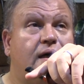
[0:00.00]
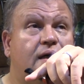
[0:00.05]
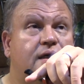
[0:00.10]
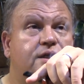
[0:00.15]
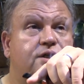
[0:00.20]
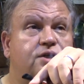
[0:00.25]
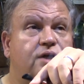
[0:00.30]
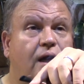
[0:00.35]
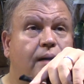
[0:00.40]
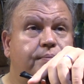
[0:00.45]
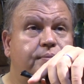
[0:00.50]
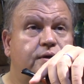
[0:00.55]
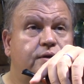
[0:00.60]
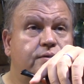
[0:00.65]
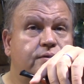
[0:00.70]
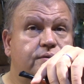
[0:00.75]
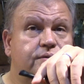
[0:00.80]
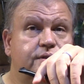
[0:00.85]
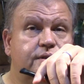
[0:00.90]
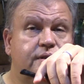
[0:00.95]
Shop
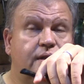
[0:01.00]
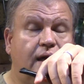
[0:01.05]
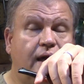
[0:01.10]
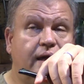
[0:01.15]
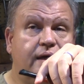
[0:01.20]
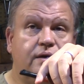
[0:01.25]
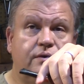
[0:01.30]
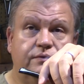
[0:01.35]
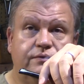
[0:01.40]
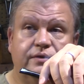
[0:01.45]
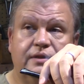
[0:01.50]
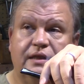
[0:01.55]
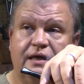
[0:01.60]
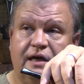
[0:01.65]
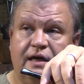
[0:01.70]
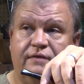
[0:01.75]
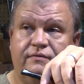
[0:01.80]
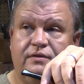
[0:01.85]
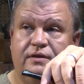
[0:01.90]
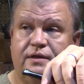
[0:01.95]
news. I don't really
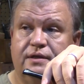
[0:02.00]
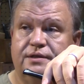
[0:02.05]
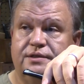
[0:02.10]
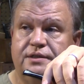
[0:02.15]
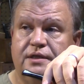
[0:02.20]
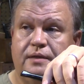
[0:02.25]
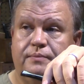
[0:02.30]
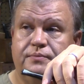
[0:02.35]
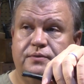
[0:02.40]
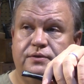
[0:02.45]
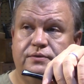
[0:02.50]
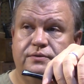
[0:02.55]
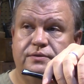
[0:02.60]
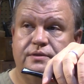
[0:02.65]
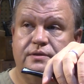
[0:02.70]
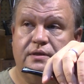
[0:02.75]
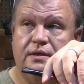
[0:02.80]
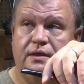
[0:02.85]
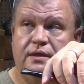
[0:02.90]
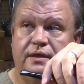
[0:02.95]
have a lot of shop
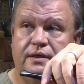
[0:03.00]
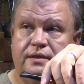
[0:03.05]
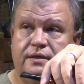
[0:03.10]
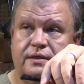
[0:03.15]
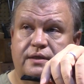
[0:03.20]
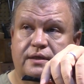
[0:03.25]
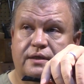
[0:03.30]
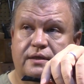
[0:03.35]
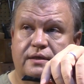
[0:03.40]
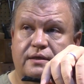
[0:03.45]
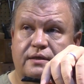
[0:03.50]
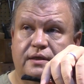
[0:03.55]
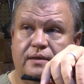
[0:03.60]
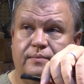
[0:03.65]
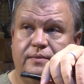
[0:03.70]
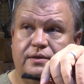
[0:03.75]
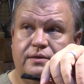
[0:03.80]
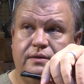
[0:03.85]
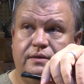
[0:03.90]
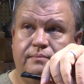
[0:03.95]
news. And
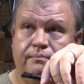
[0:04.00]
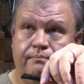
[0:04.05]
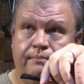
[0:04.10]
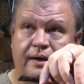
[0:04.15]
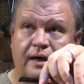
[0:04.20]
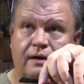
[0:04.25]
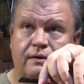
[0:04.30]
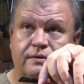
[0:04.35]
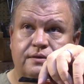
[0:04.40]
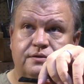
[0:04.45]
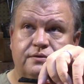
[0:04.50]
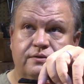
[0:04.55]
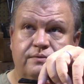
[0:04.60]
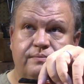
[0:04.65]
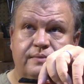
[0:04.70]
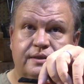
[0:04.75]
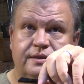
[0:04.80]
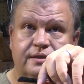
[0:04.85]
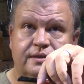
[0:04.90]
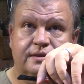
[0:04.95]
I'm a little embarrassed to
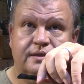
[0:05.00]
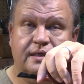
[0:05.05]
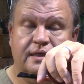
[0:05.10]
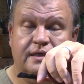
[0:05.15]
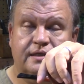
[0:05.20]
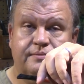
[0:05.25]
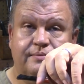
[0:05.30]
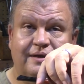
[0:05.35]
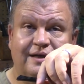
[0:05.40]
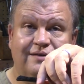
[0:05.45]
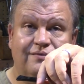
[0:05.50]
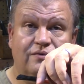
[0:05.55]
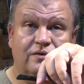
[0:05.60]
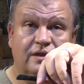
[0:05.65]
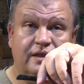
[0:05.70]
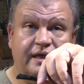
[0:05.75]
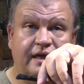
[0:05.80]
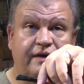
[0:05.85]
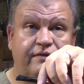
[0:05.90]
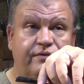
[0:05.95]
admit this, guys, but I
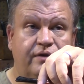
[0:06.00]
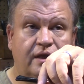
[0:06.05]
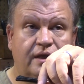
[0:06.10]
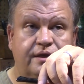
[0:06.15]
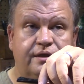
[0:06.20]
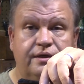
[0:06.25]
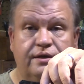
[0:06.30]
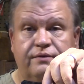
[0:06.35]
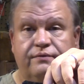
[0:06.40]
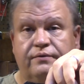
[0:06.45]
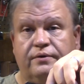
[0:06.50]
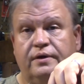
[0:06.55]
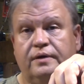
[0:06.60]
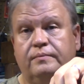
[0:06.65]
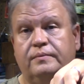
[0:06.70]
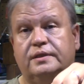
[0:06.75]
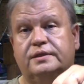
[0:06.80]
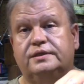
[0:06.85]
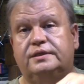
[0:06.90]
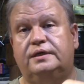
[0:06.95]
really have not done very
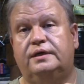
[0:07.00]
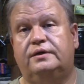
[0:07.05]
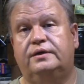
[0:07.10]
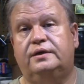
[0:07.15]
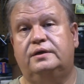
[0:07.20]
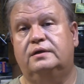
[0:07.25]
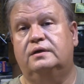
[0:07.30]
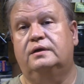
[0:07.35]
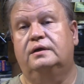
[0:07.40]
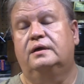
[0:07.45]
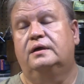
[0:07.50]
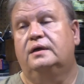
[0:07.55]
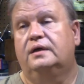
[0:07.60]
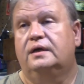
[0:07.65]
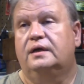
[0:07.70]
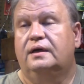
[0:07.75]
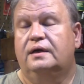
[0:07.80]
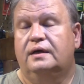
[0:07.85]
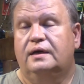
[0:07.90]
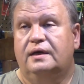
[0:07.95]
much down here.
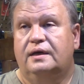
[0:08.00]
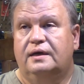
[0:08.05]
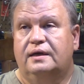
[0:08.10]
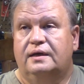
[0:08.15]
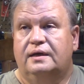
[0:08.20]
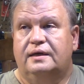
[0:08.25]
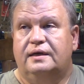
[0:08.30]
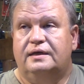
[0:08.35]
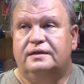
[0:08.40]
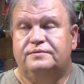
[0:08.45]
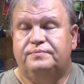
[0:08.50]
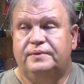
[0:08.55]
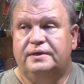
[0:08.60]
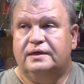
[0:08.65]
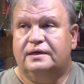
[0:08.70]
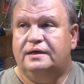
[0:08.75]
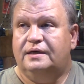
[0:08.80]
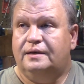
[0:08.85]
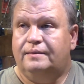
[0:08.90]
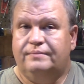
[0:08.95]
It's been
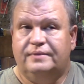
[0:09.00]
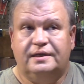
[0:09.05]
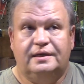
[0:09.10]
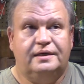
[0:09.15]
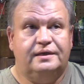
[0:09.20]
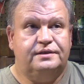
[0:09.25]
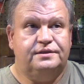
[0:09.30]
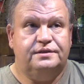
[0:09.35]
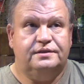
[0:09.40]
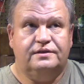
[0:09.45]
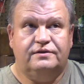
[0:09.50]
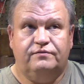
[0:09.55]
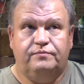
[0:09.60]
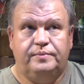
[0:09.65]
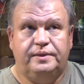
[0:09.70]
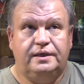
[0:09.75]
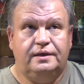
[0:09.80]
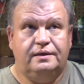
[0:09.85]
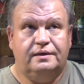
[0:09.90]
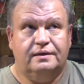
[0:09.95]
a combination of
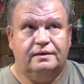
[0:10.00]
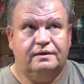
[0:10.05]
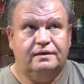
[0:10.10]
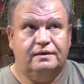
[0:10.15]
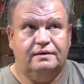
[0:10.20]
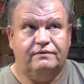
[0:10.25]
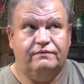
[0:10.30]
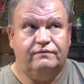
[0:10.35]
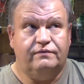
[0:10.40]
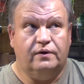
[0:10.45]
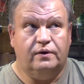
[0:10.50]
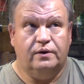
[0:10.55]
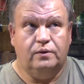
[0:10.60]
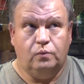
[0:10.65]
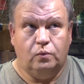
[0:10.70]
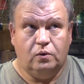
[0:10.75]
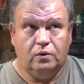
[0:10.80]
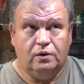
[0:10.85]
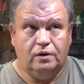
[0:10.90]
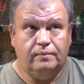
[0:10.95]
being very
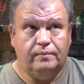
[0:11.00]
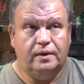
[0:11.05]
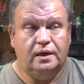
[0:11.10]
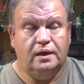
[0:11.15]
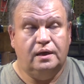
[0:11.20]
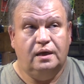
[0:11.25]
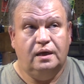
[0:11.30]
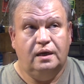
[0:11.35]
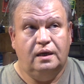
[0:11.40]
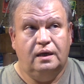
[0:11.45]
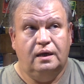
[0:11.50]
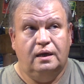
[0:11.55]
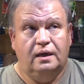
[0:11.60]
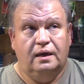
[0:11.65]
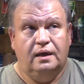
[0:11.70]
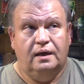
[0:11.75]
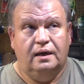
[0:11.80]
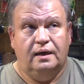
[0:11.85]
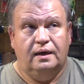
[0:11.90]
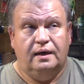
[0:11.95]
warm,
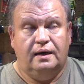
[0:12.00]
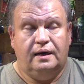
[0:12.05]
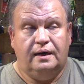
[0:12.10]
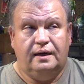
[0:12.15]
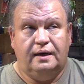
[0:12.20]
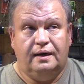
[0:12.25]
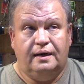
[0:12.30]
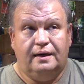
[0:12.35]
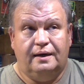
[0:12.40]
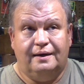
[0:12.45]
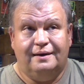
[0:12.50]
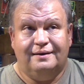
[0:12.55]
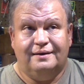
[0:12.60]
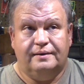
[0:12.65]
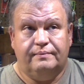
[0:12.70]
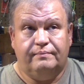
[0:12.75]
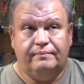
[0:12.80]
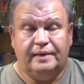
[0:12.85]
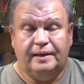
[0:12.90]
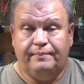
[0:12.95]

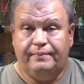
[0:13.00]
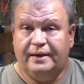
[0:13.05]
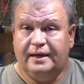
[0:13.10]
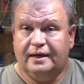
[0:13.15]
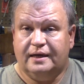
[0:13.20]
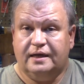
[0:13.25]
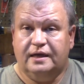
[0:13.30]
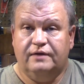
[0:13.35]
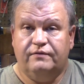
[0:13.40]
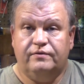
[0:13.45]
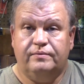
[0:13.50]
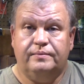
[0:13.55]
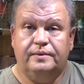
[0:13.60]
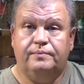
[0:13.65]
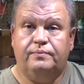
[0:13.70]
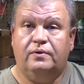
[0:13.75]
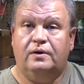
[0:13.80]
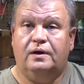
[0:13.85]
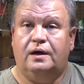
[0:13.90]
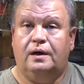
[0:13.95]
my back giving me
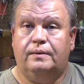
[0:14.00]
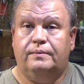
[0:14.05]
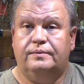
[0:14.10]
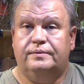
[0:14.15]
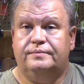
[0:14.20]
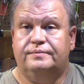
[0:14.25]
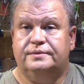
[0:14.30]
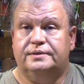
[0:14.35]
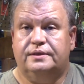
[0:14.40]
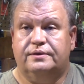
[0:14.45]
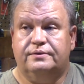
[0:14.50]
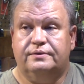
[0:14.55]
problems,